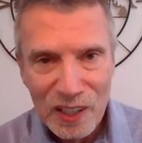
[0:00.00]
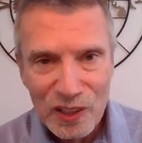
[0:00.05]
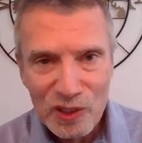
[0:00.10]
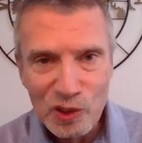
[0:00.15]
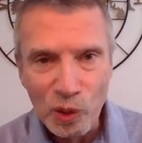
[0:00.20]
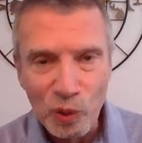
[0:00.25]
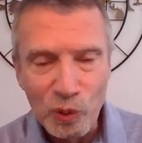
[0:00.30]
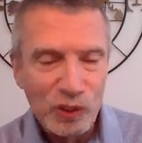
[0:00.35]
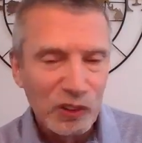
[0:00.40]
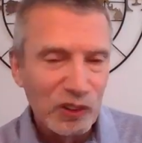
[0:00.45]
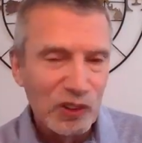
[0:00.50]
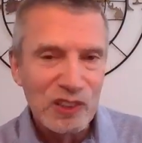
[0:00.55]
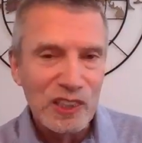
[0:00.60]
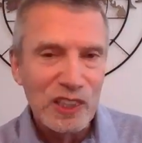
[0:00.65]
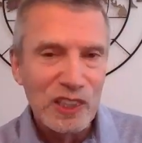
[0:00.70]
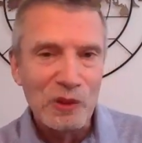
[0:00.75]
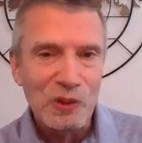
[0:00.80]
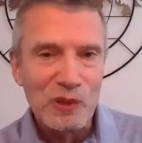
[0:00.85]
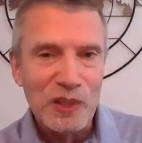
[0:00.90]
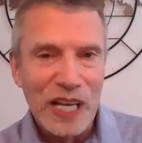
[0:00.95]
So we'll
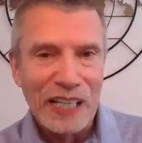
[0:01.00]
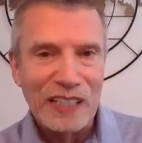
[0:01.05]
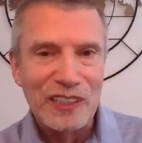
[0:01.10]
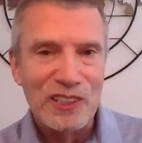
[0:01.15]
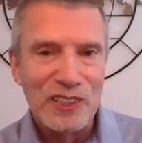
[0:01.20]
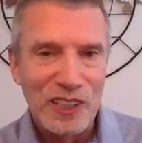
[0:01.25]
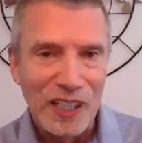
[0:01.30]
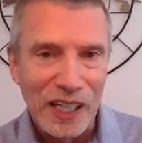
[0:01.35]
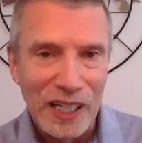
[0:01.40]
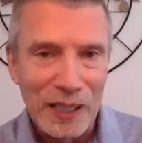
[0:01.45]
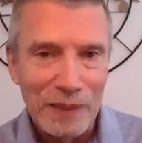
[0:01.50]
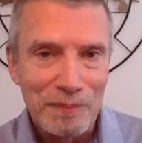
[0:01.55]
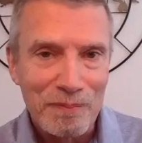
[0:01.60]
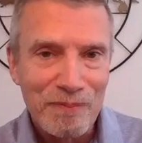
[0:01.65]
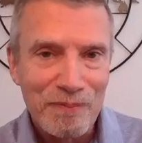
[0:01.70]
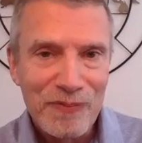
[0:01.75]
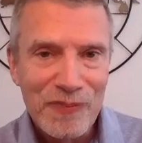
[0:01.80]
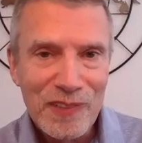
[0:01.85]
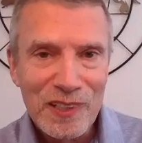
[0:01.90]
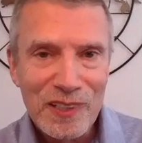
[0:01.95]
see you next time
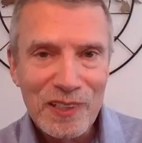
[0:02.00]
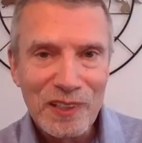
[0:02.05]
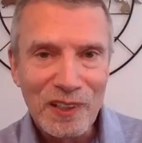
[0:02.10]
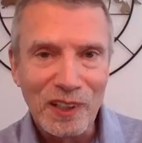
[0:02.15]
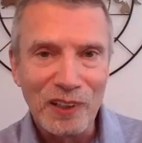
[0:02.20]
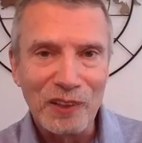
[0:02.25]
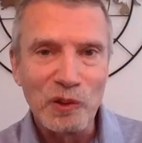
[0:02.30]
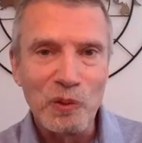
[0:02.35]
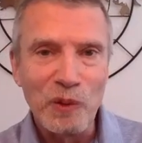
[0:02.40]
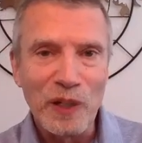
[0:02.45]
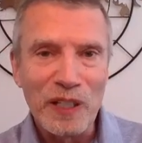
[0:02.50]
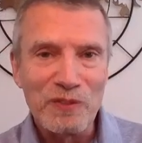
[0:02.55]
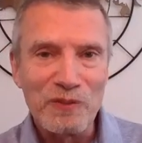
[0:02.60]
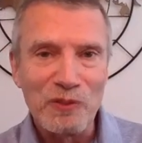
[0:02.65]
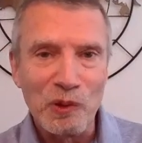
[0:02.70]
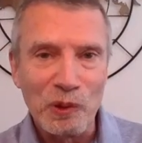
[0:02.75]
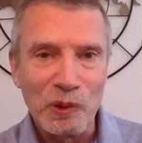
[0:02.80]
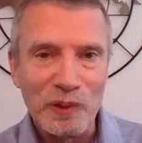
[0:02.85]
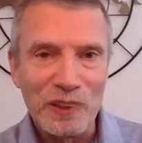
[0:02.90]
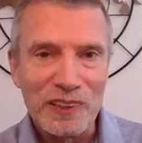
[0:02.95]
on The Way
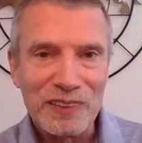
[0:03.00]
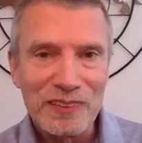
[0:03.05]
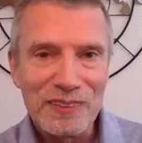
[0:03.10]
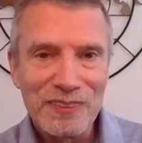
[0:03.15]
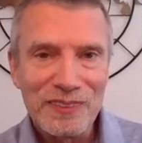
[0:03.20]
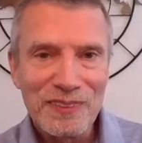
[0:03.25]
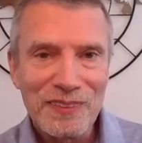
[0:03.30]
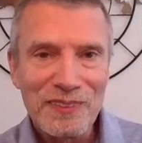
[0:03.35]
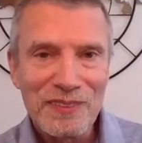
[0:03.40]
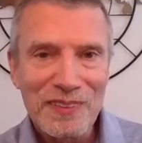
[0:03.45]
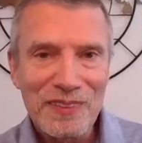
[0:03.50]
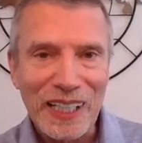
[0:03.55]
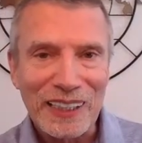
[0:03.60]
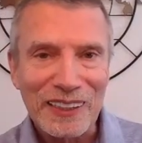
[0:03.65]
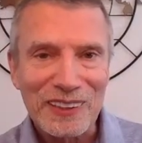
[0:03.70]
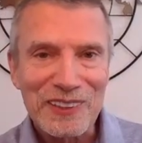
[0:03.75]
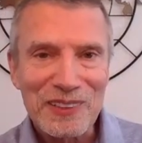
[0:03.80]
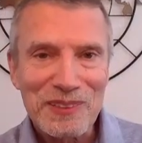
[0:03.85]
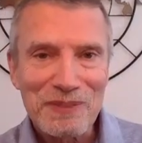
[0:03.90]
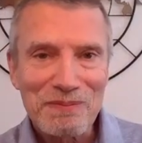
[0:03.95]
Forward.
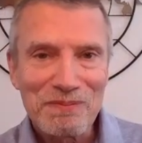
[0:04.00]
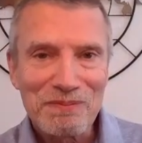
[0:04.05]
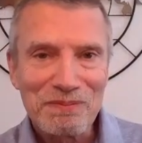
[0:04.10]
Thanks.